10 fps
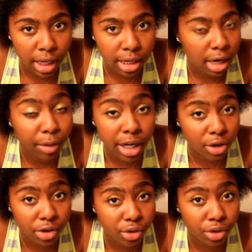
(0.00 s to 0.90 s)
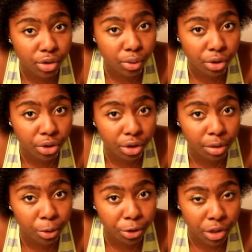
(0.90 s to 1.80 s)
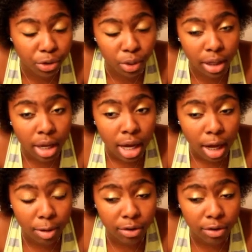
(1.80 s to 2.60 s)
And now my hairdresser doesn't work there anymore, so that's why I'm